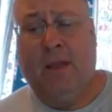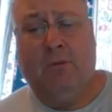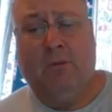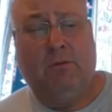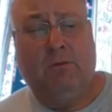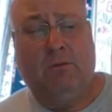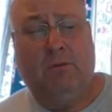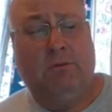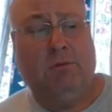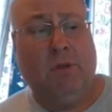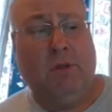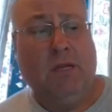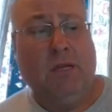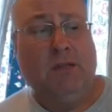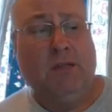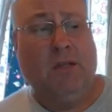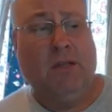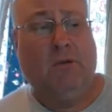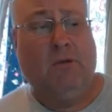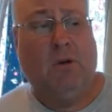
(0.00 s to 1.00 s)
is they're
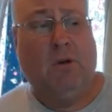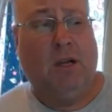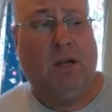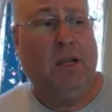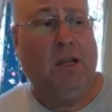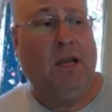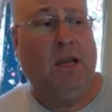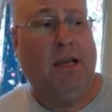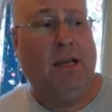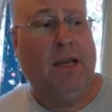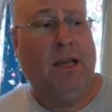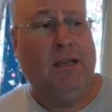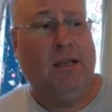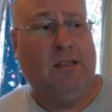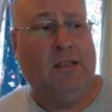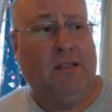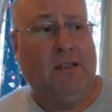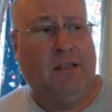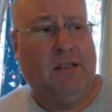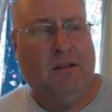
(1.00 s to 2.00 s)
working on getting
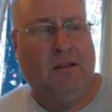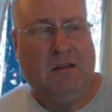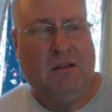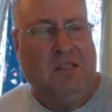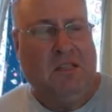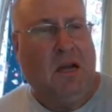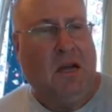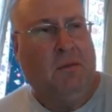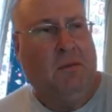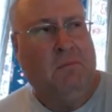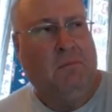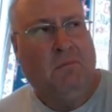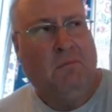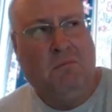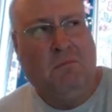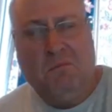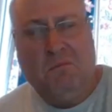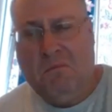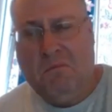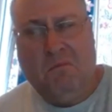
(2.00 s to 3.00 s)
some
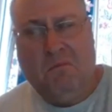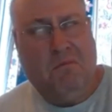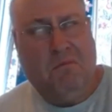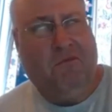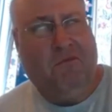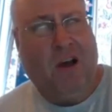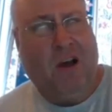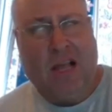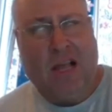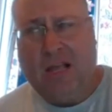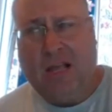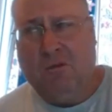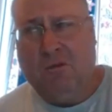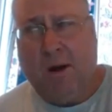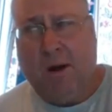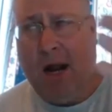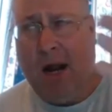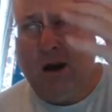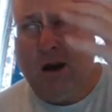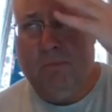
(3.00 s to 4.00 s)
fucking rare
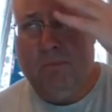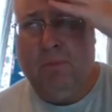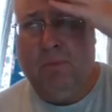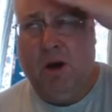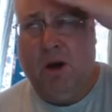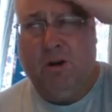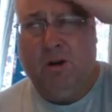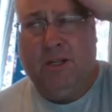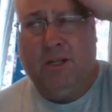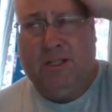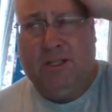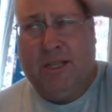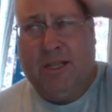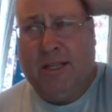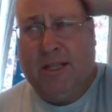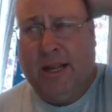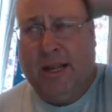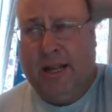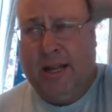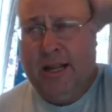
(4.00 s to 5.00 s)
components that they need
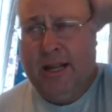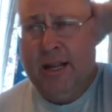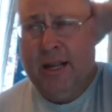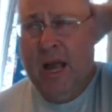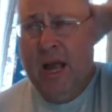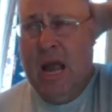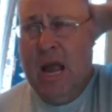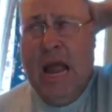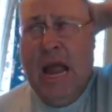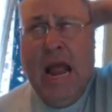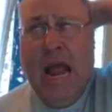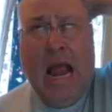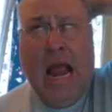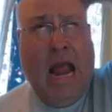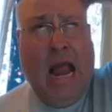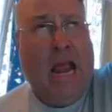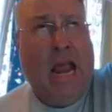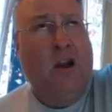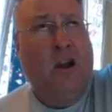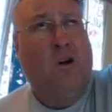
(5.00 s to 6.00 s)
in
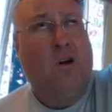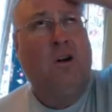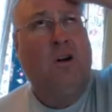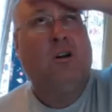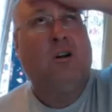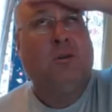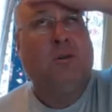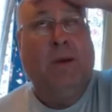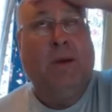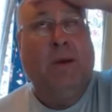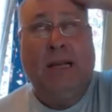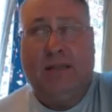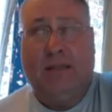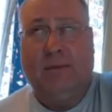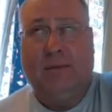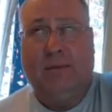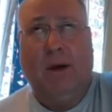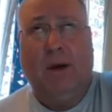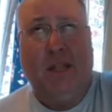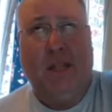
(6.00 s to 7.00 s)
order to make some other
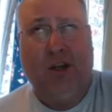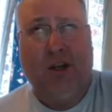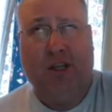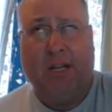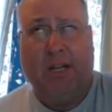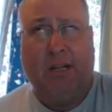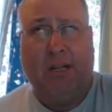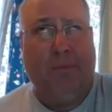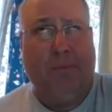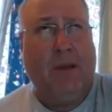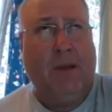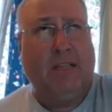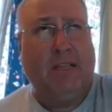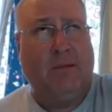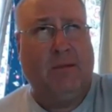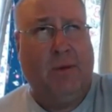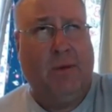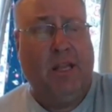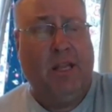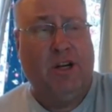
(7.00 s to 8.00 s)
shit that makes some other
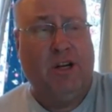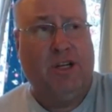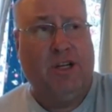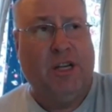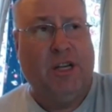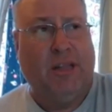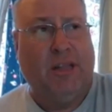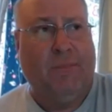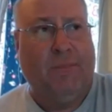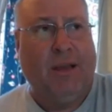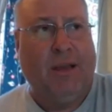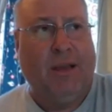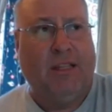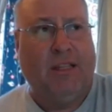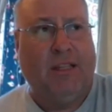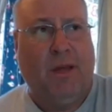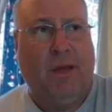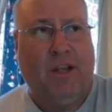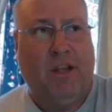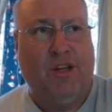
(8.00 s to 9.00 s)
shit that makes some other
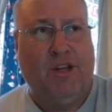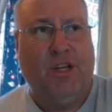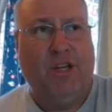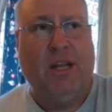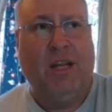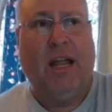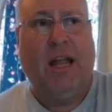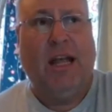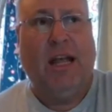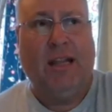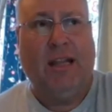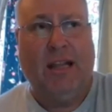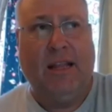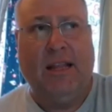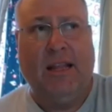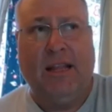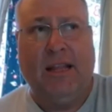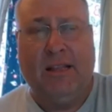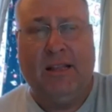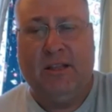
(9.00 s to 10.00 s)
shit, and then they can
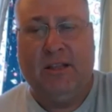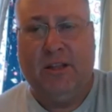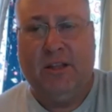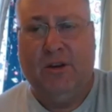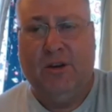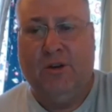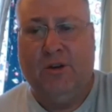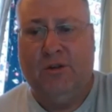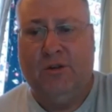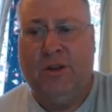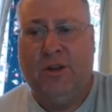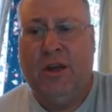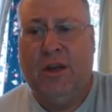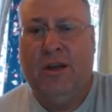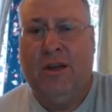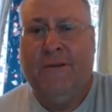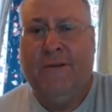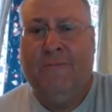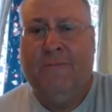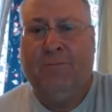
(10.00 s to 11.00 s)
use
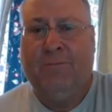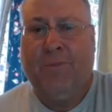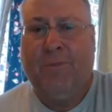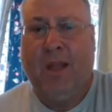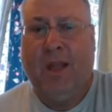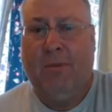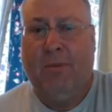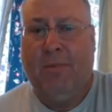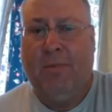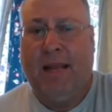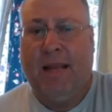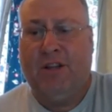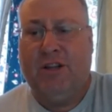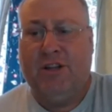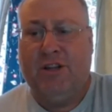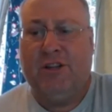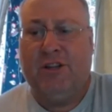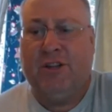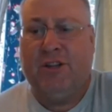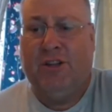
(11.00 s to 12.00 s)
their mages
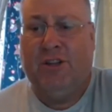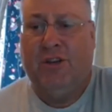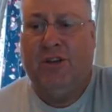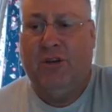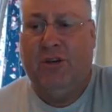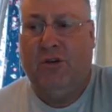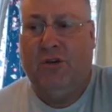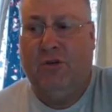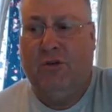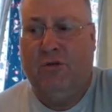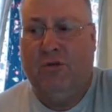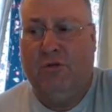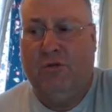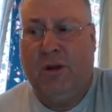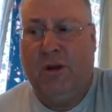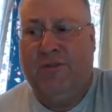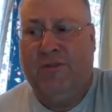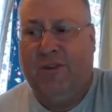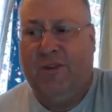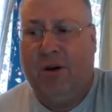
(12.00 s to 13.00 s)
to refill
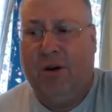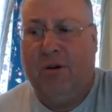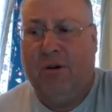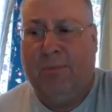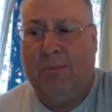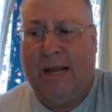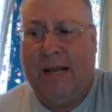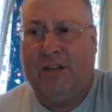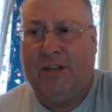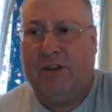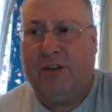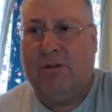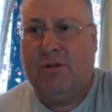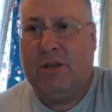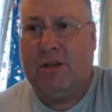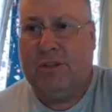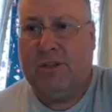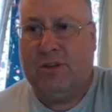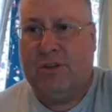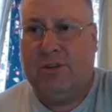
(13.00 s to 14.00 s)
magic crystals
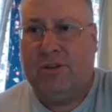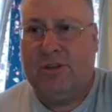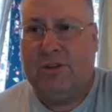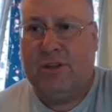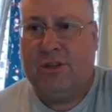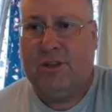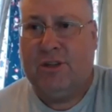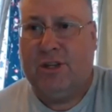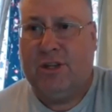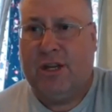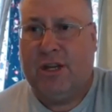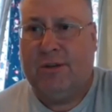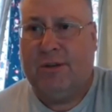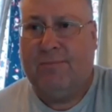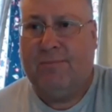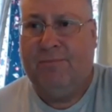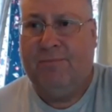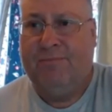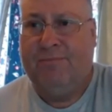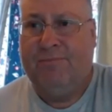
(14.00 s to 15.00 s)
and shit.
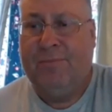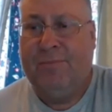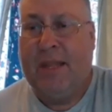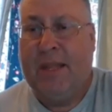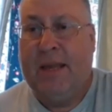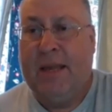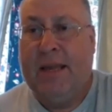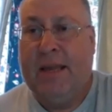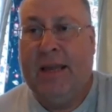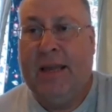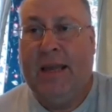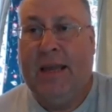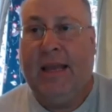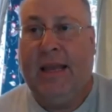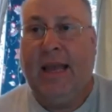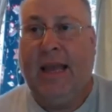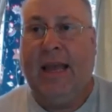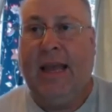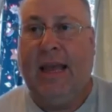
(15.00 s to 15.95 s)
And